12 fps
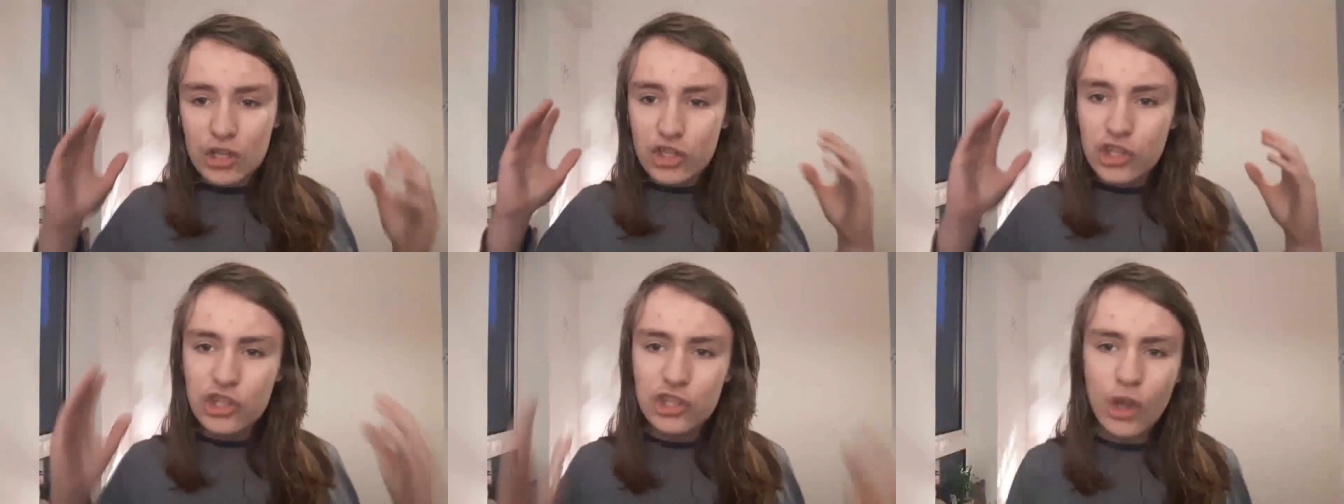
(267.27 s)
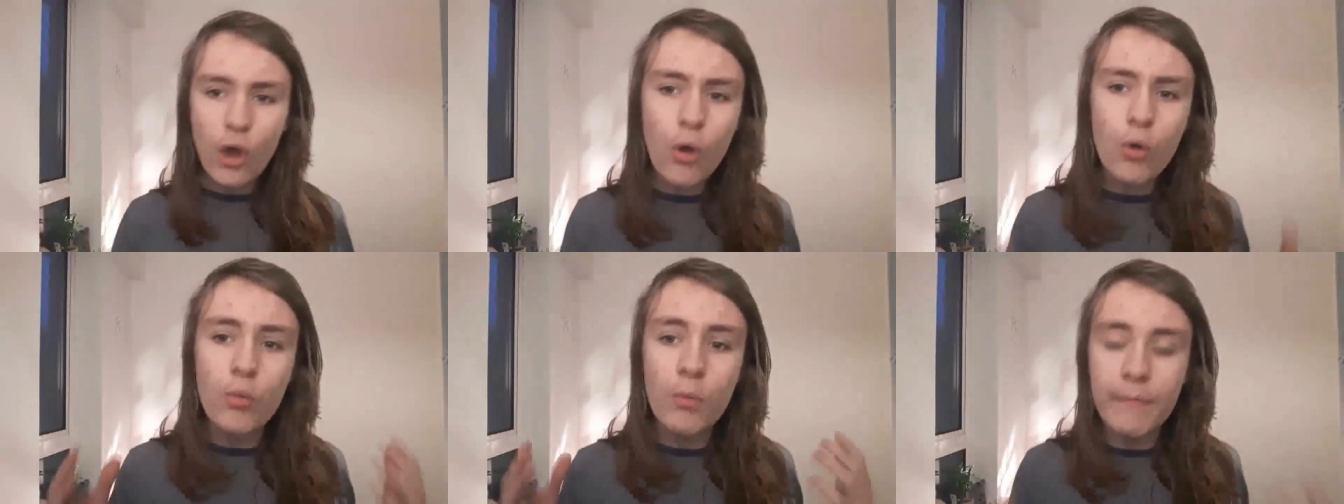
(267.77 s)

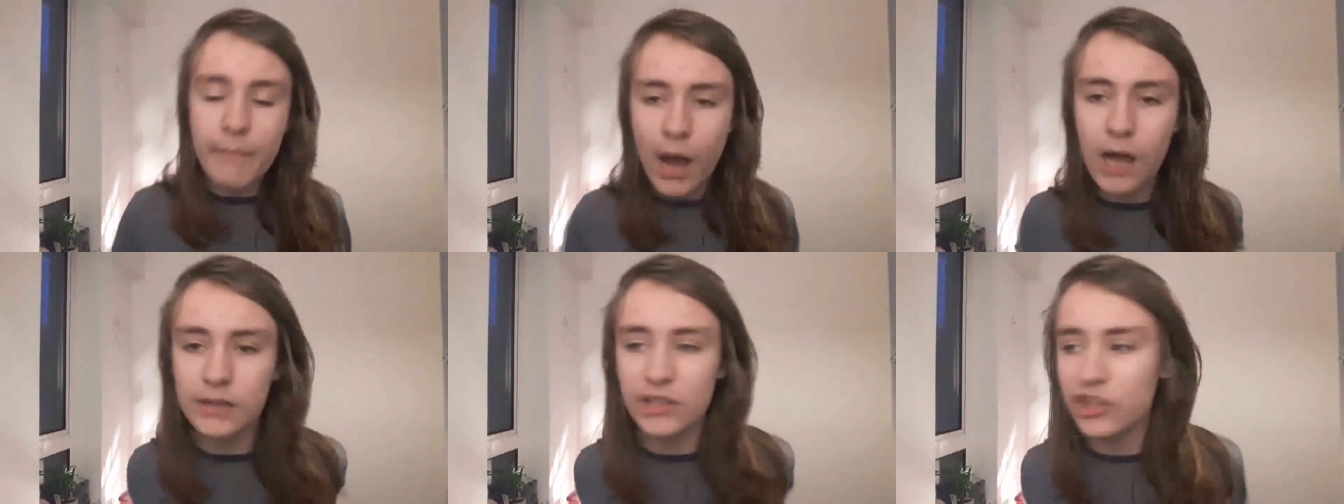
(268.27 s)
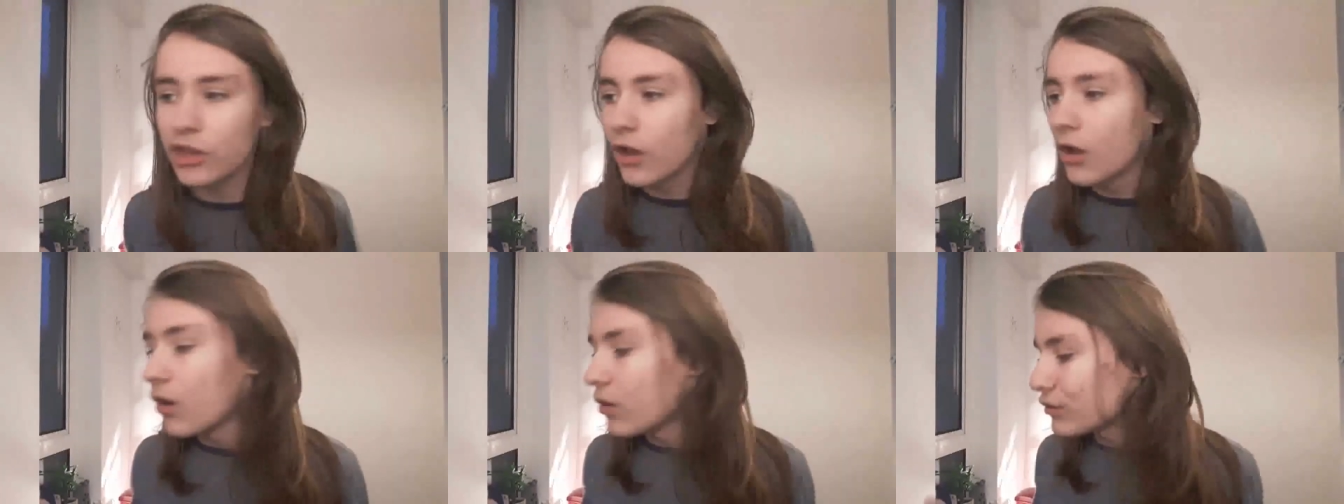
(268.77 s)
so much
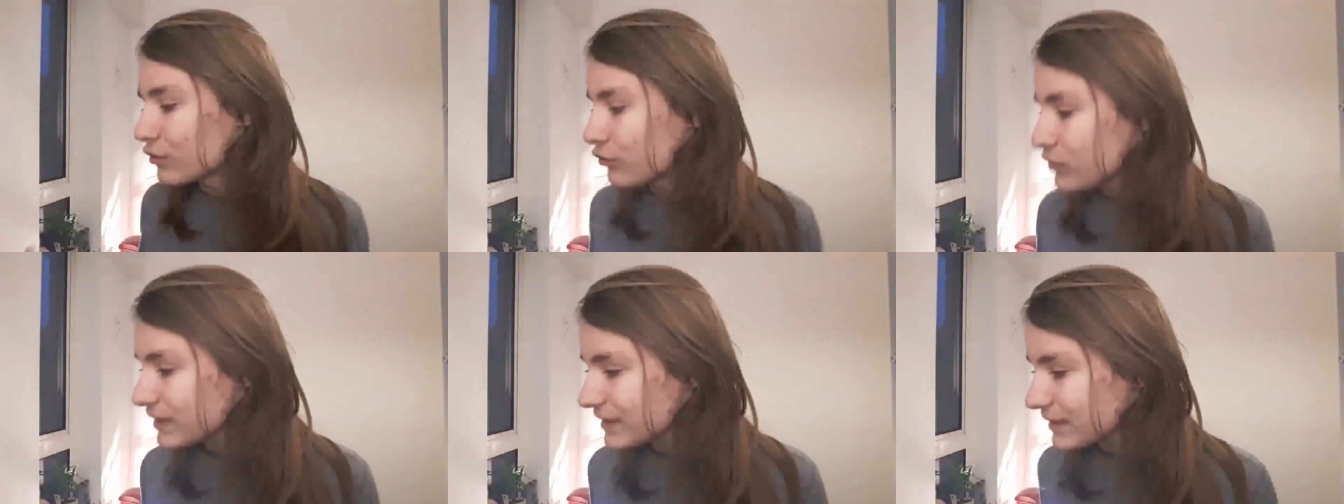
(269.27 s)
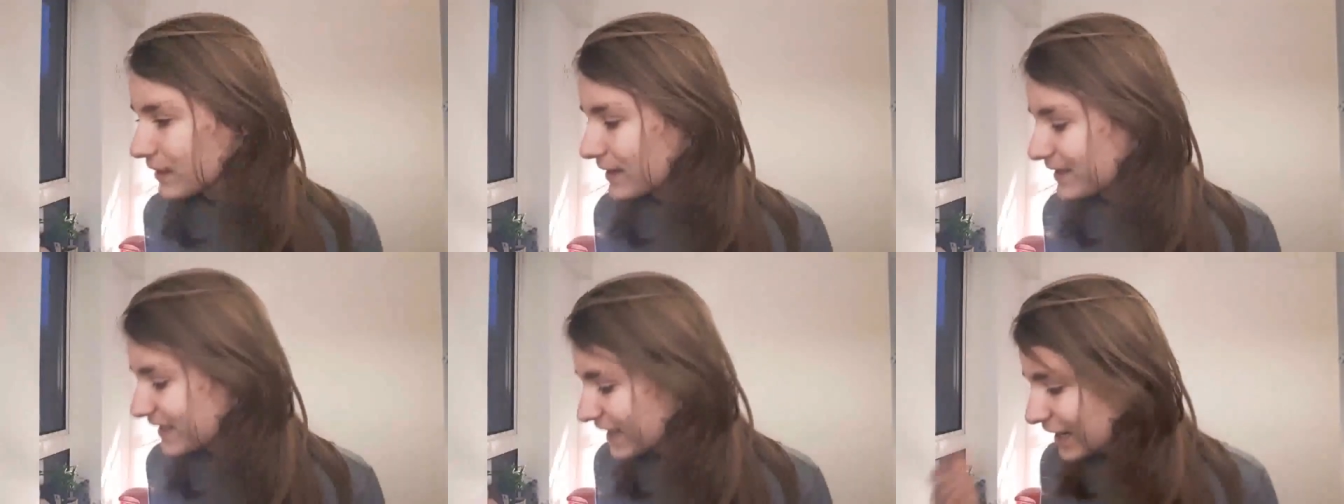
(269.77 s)
on
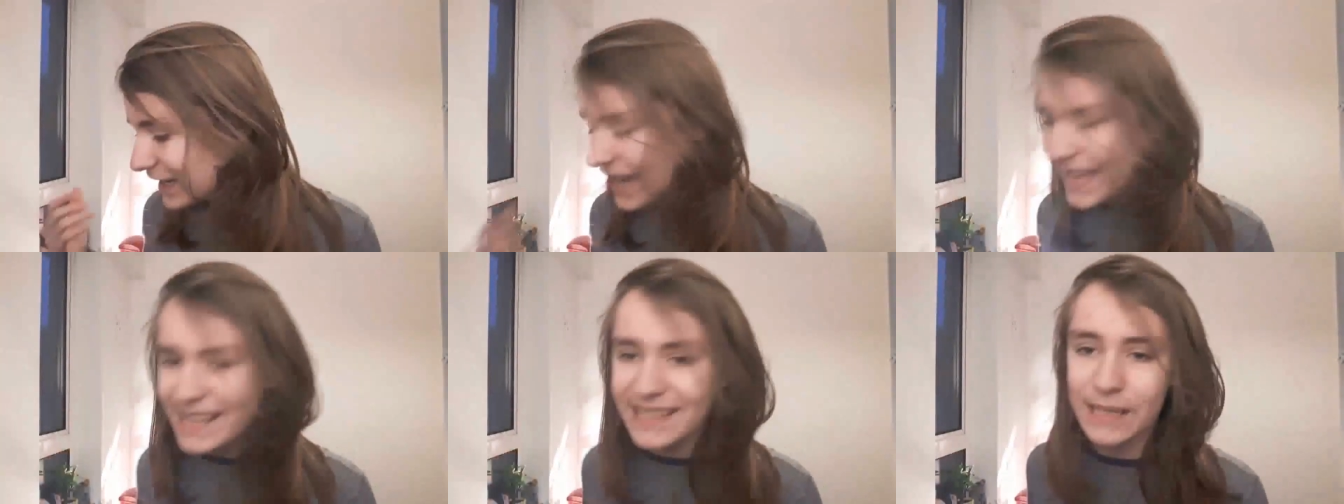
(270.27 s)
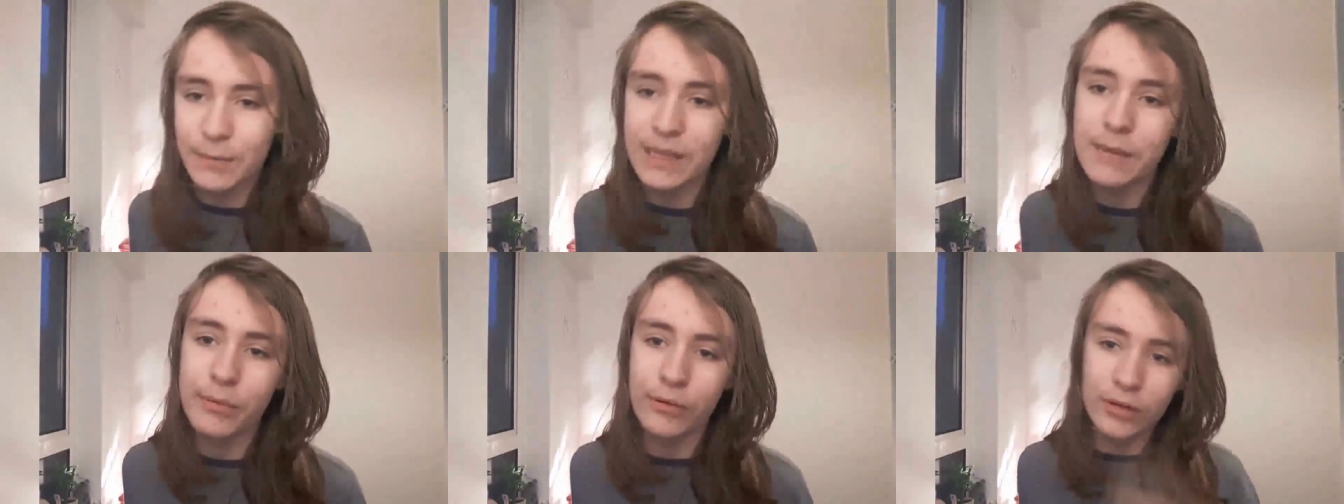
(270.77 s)
criticizing and hating
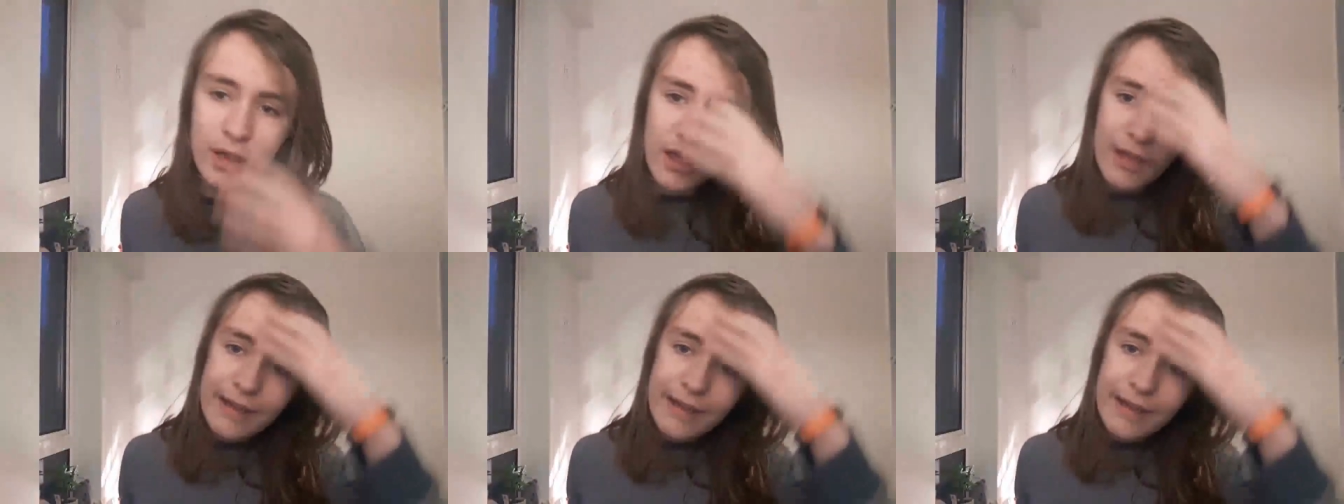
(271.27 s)
people